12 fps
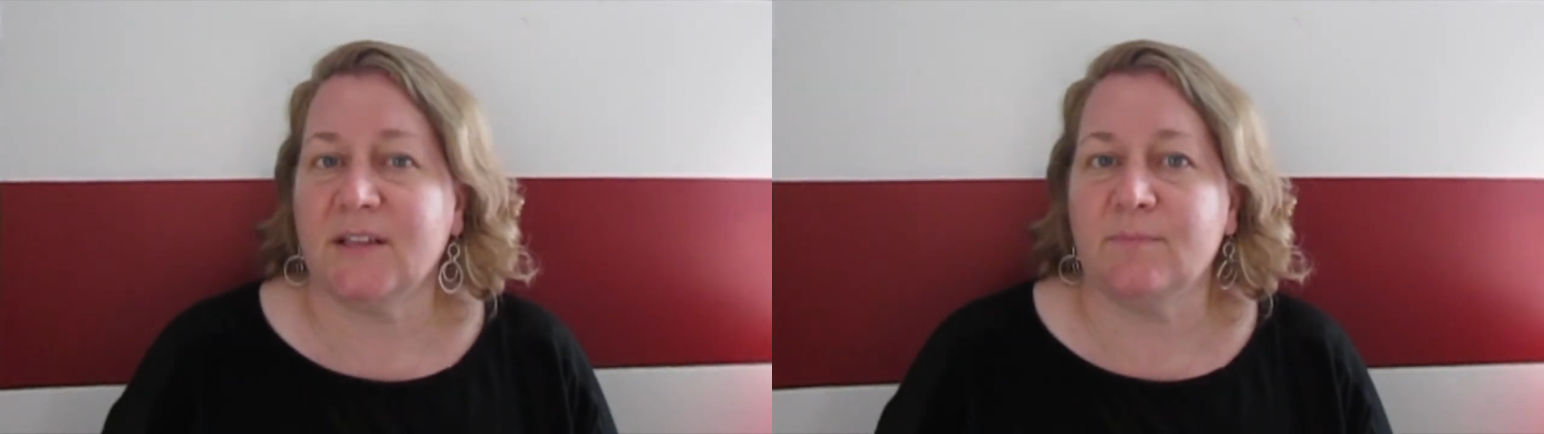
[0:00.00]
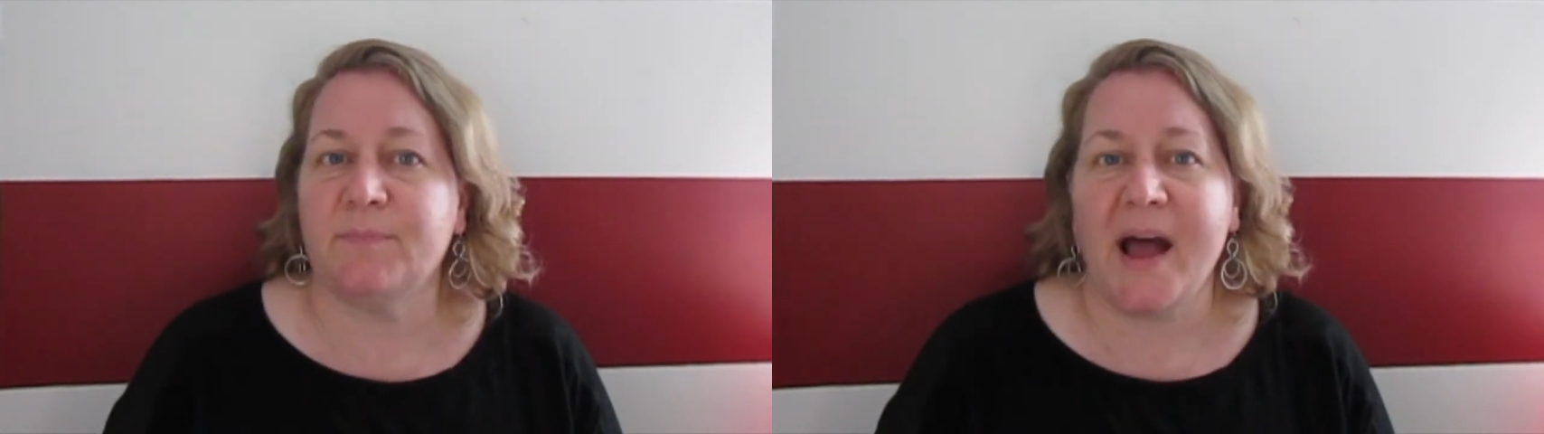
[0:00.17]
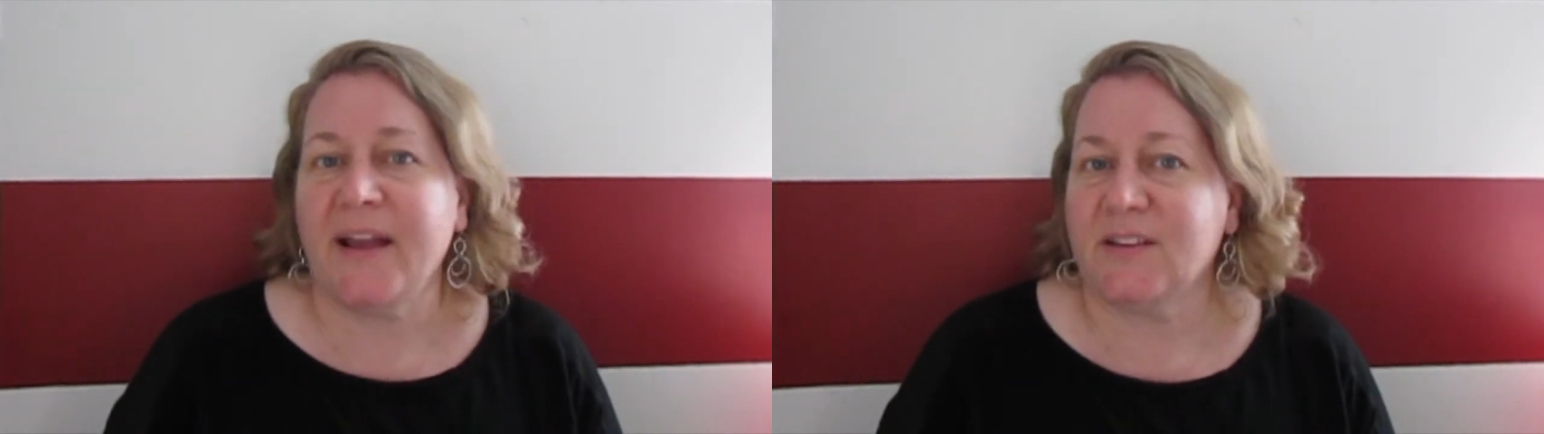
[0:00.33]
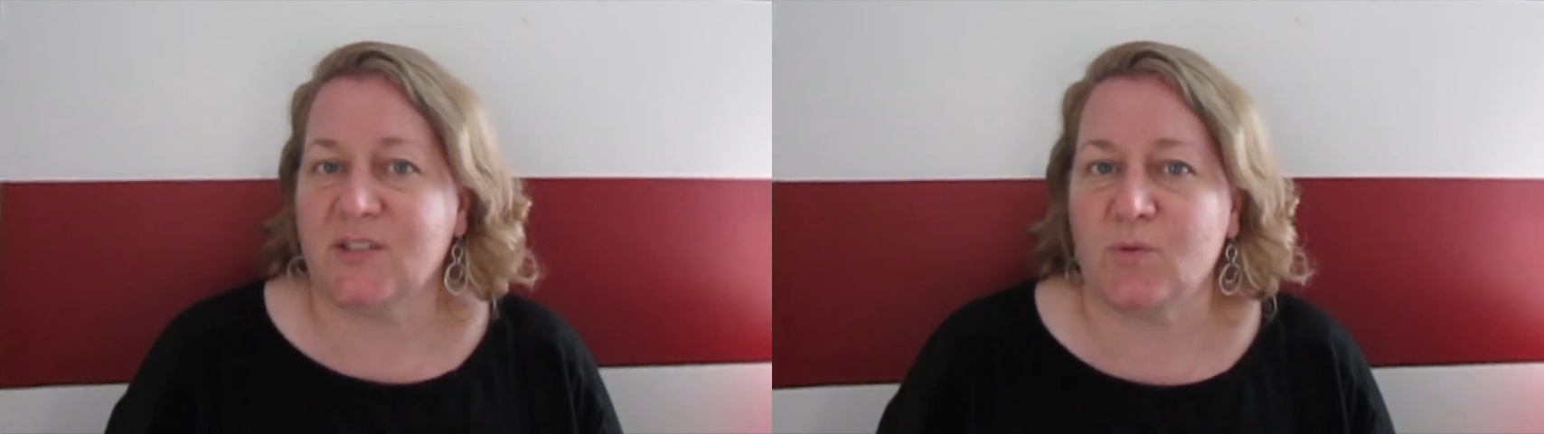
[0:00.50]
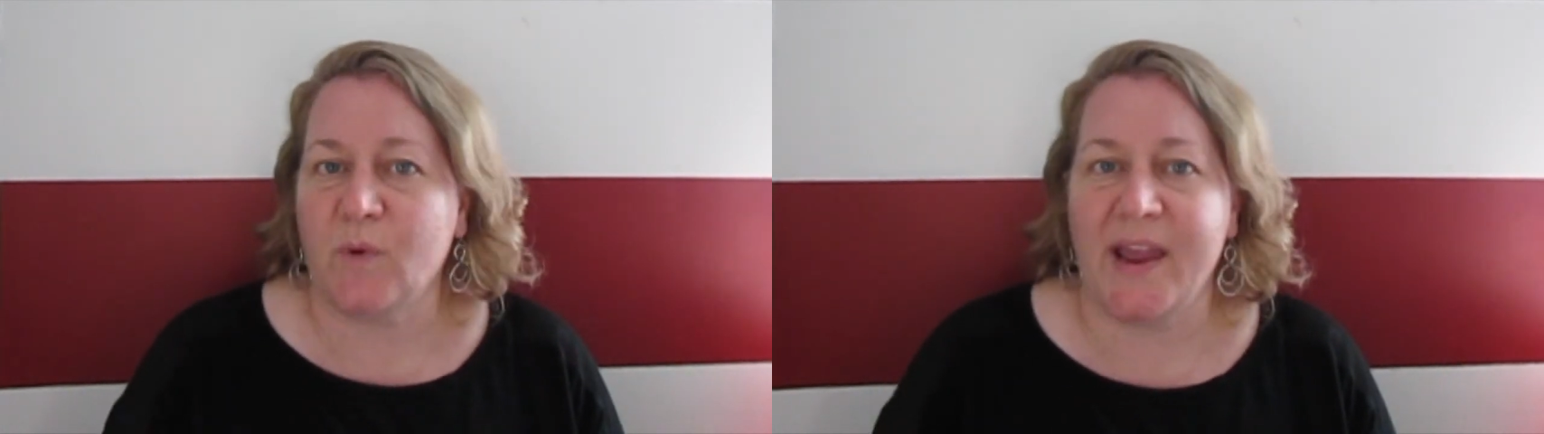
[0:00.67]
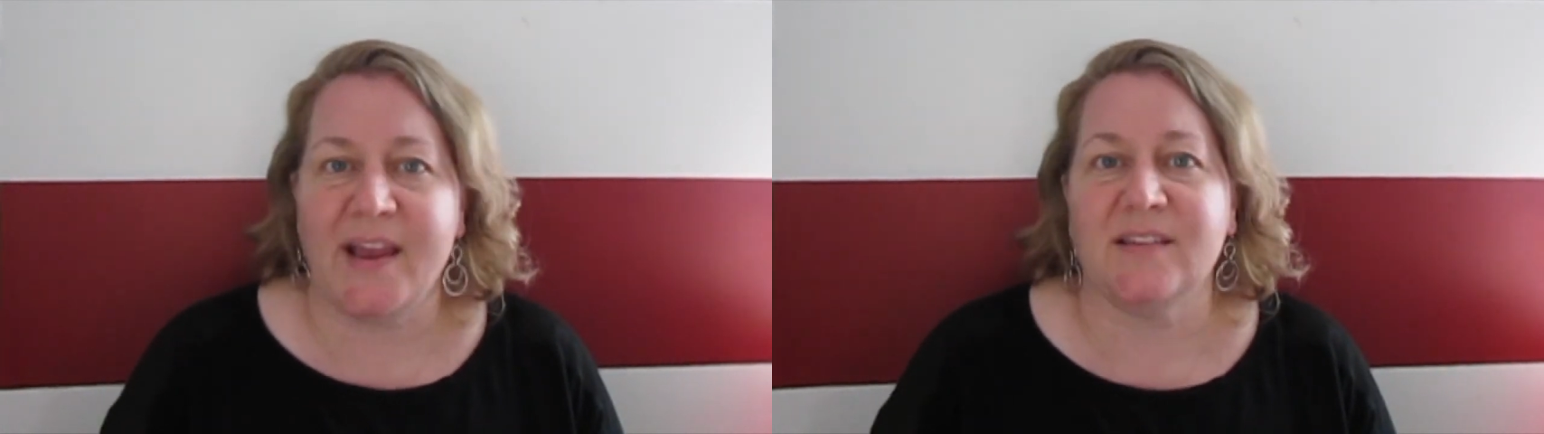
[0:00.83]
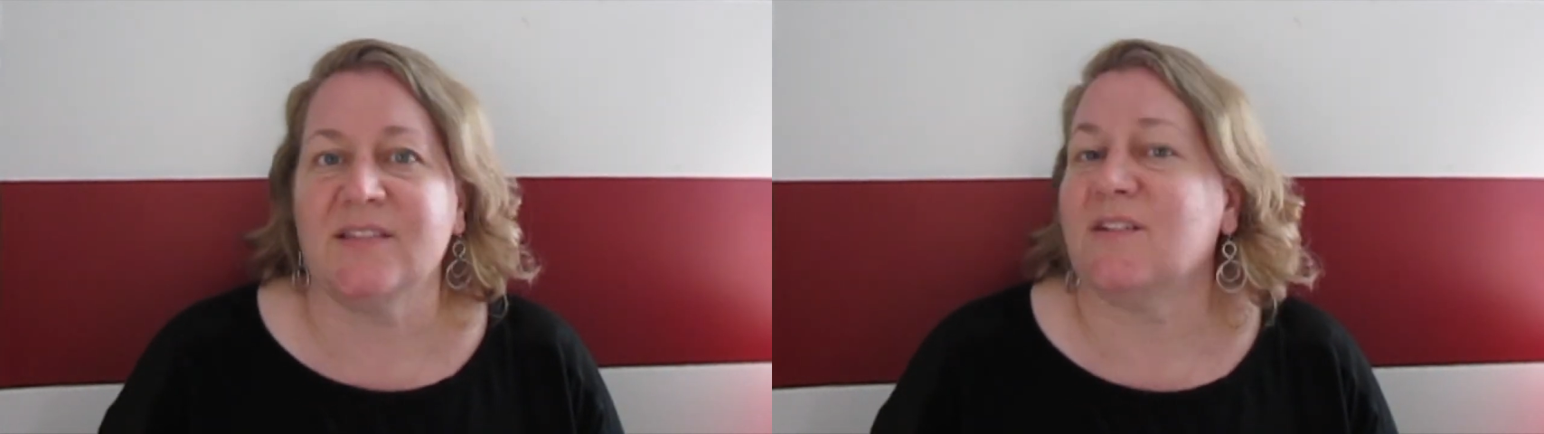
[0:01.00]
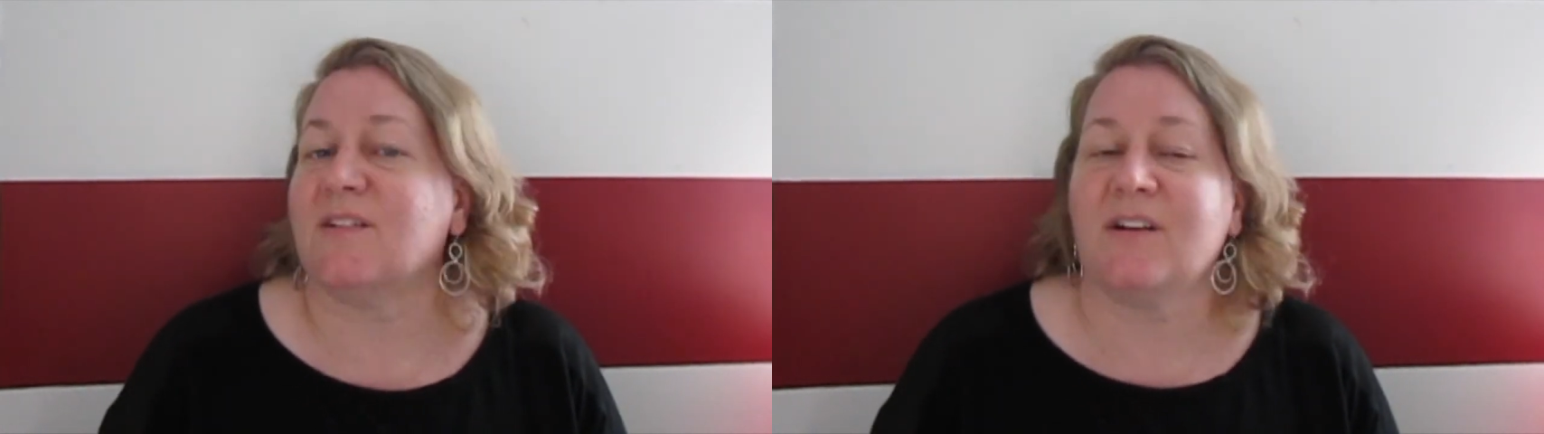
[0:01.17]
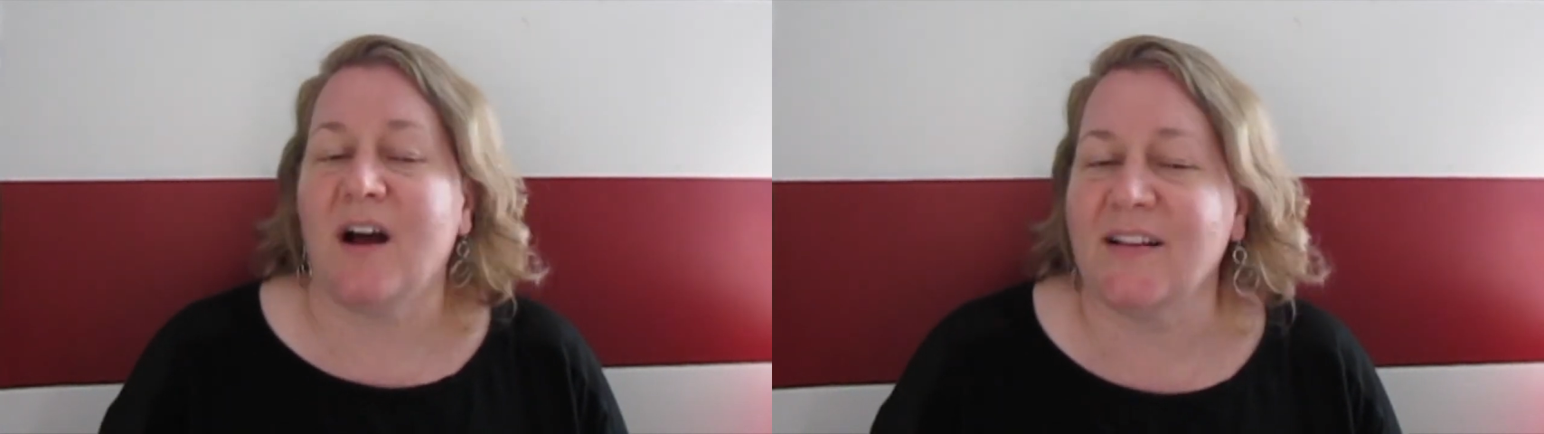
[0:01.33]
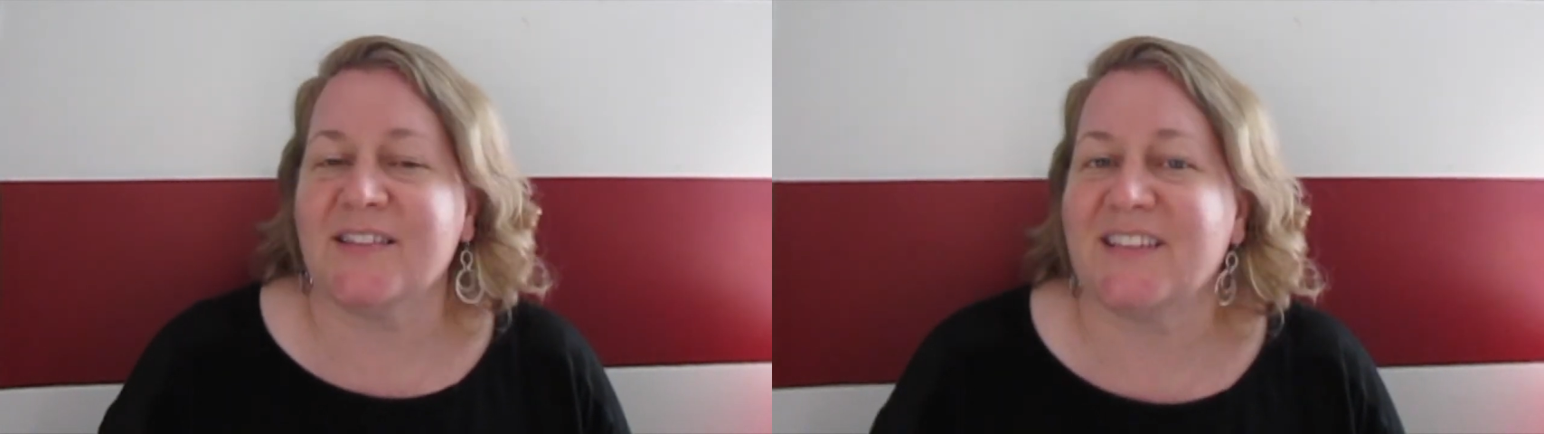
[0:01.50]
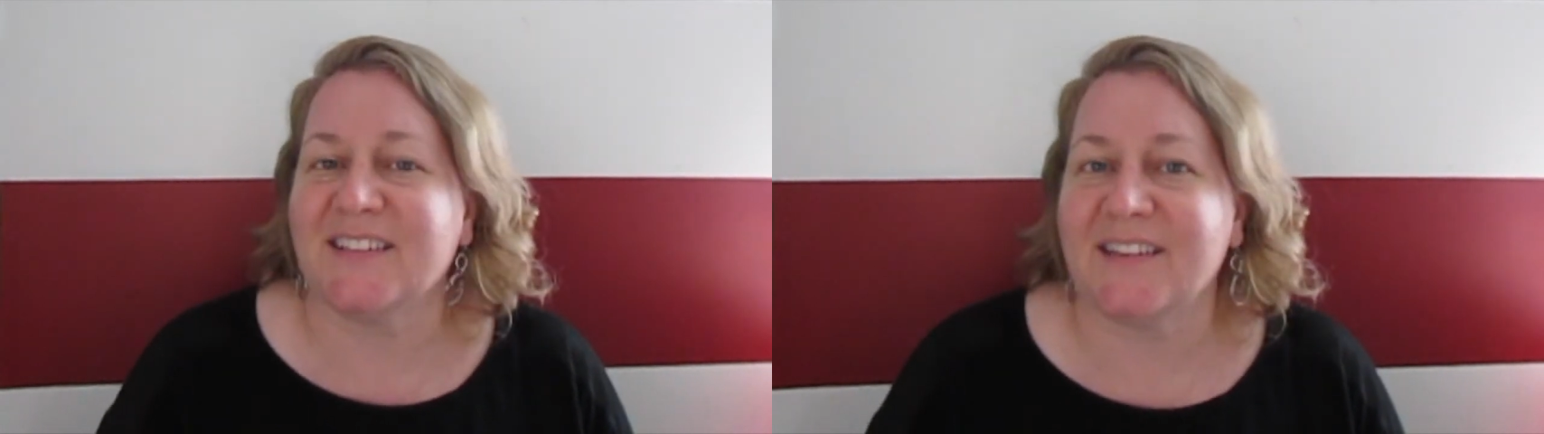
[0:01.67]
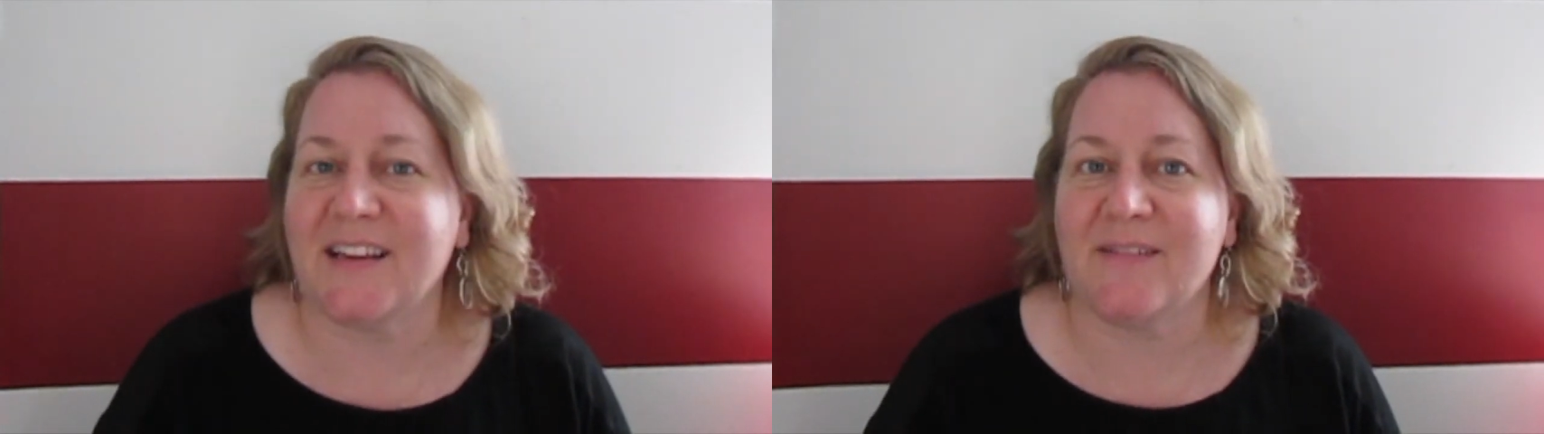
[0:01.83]
in biased ways
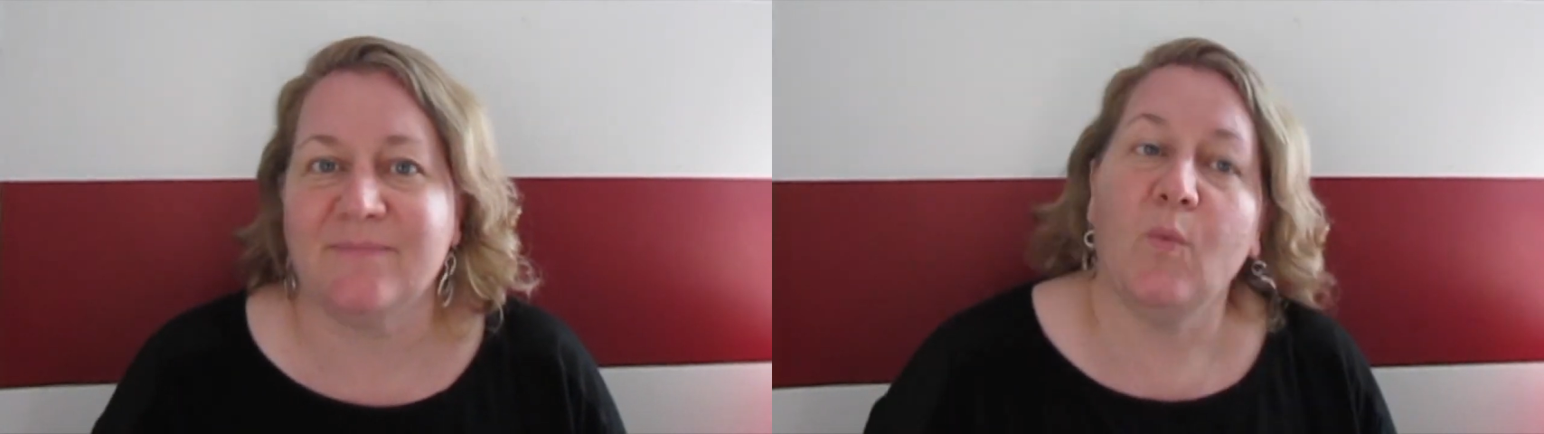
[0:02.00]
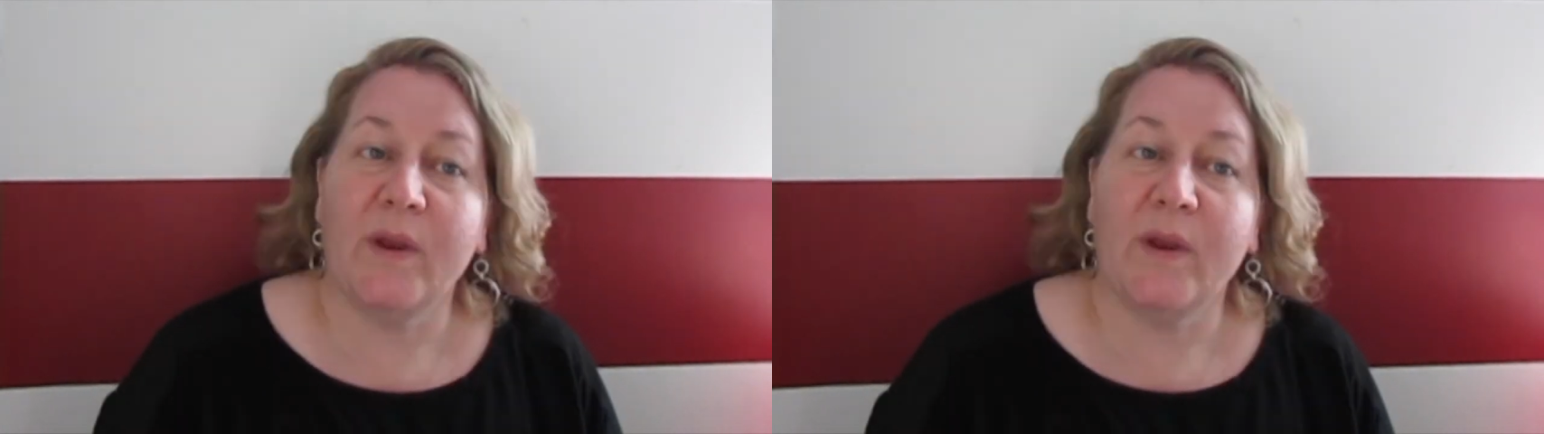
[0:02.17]
constantly.